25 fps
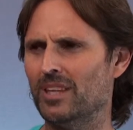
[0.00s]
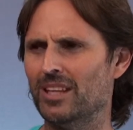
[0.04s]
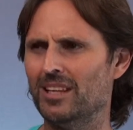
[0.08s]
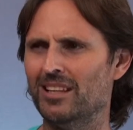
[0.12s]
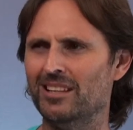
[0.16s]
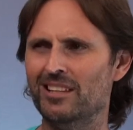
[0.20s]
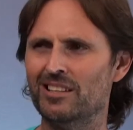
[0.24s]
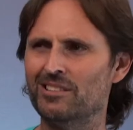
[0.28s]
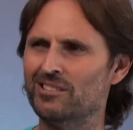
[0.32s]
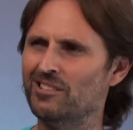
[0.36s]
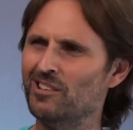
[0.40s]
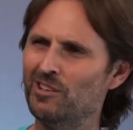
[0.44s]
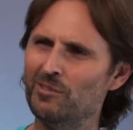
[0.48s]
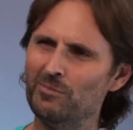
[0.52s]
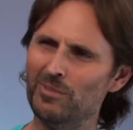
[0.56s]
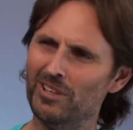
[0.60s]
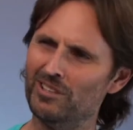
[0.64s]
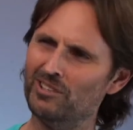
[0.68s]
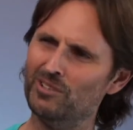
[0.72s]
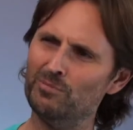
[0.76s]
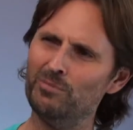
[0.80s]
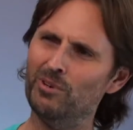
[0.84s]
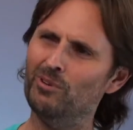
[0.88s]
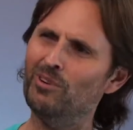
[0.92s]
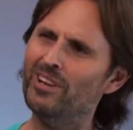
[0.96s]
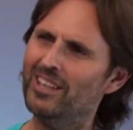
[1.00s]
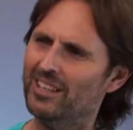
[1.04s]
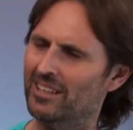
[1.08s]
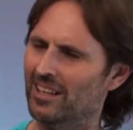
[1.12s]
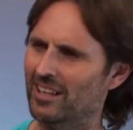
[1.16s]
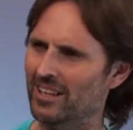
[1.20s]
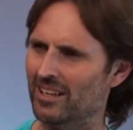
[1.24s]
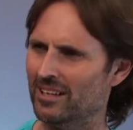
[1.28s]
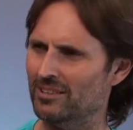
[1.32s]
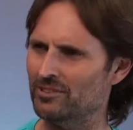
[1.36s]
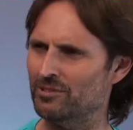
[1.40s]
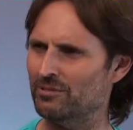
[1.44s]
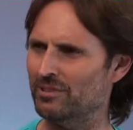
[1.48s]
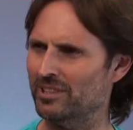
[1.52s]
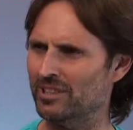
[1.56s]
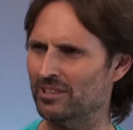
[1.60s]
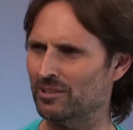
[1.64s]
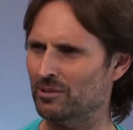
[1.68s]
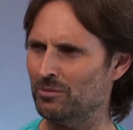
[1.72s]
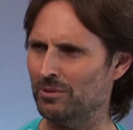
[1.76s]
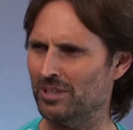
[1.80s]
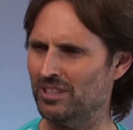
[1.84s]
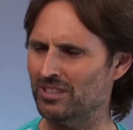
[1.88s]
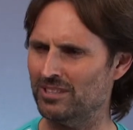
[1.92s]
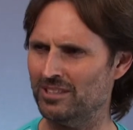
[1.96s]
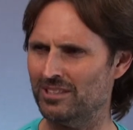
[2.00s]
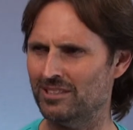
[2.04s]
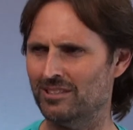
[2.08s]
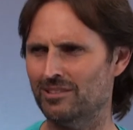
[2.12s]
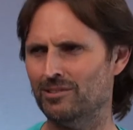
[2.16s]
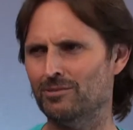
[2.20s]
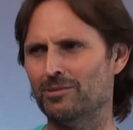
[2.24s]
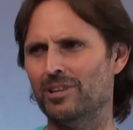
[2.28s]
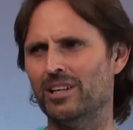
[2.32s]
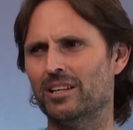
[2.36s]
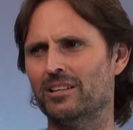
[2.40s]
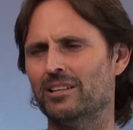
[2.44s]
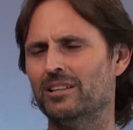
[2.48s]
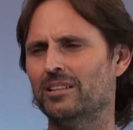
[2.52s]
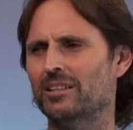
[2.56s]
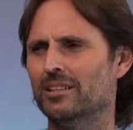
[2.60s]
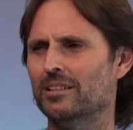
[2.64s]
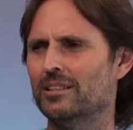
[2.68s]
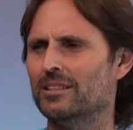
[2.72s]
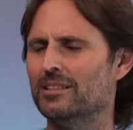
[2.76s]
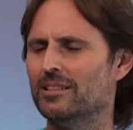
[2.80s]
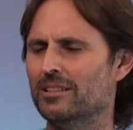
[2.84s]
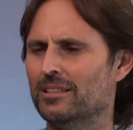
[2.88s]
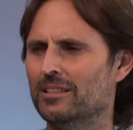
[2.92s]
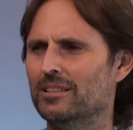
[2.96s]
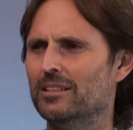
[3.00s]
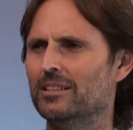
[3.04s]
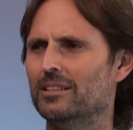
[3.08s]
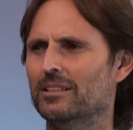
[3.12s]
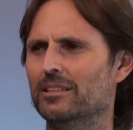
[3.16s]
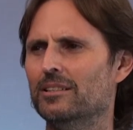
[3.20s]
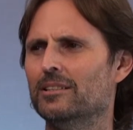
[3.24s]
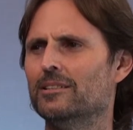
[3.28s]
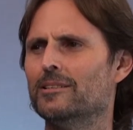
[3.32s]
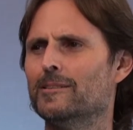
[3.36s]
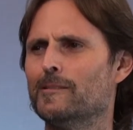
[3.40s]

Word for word: there's no much point answering yeah. the question directly. Yeah. Yeah.